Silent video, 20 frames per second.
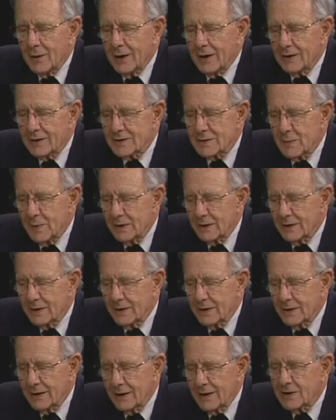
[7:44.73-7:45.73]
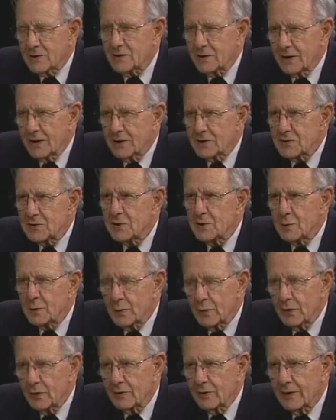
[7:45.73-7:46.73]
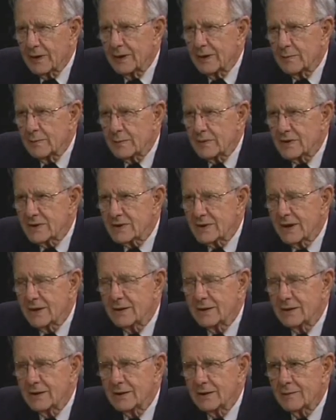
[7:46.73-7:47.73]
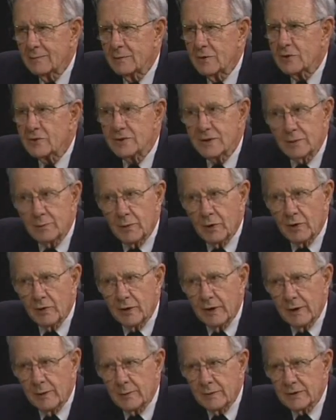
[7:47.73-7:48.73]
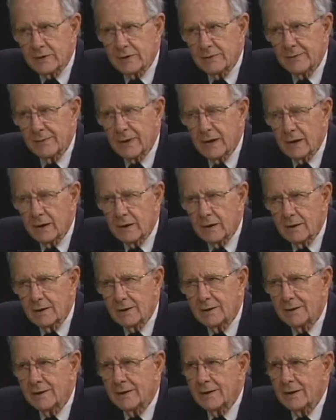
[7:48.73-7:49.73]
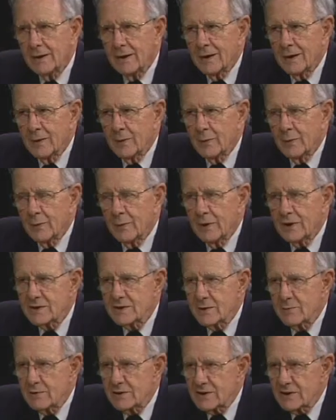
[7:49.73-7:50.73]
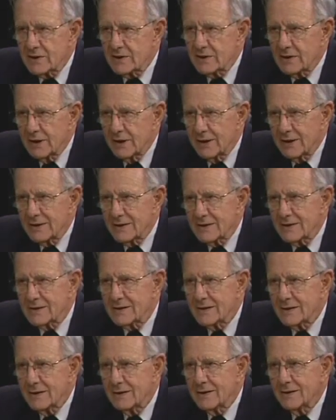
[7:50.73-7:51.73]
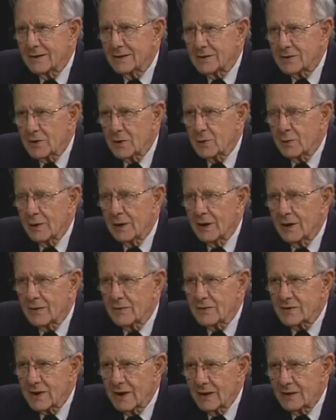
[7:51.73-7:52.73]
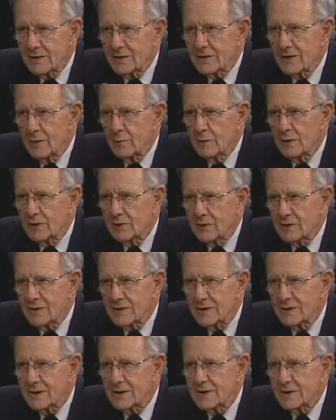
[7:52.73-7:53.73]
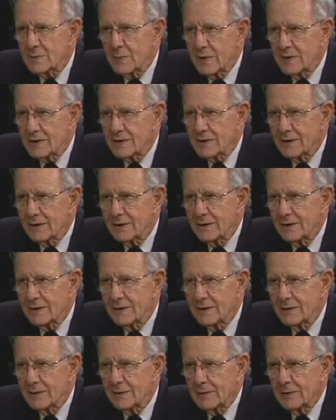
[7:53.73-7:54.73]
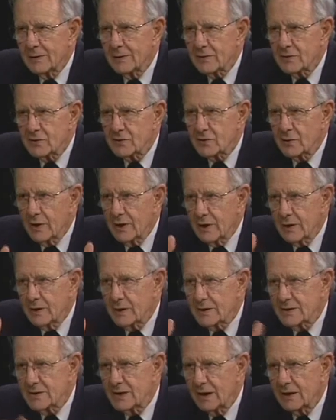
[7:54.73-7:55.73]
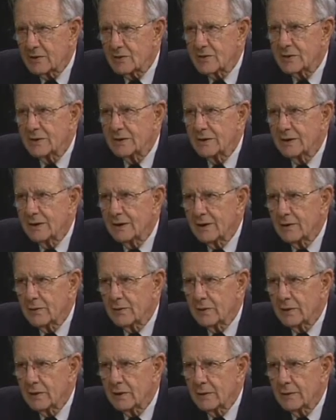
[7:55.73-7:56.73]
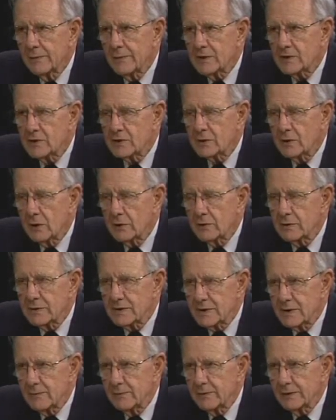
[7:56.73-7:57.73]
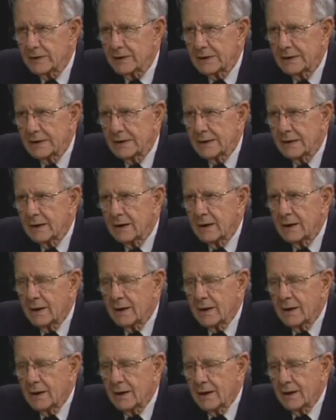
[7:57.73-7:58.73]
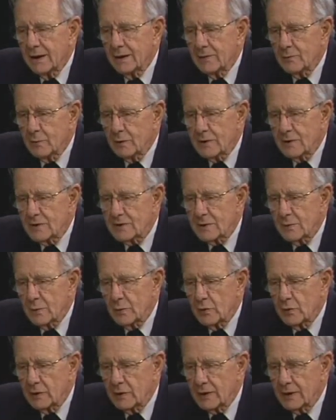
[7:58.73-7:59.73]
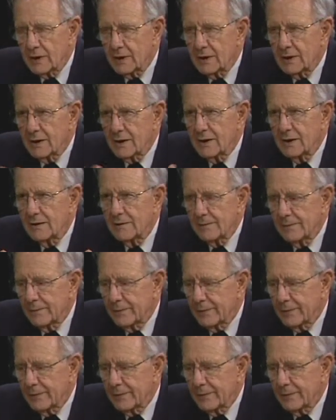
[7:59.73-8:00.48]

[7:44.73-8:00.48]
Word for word: I expect the educational programs and the music programs. Mm-hmm. uh, Betsy was a cellist, and so we have had some interest, especially in the string section of the Chautauqua Symphony. Mm-hmm. And we support the, uh,